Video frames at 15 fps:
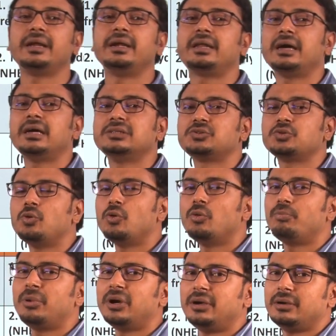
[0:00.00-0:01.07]
it has
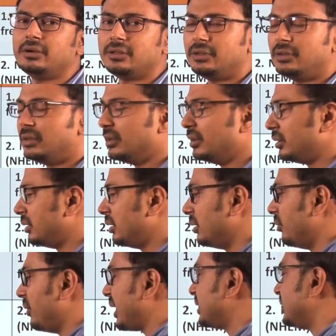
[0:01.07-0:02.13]
opened the
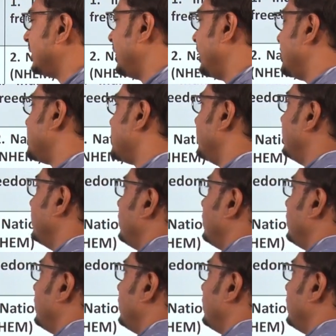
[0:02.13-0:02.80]
vaccination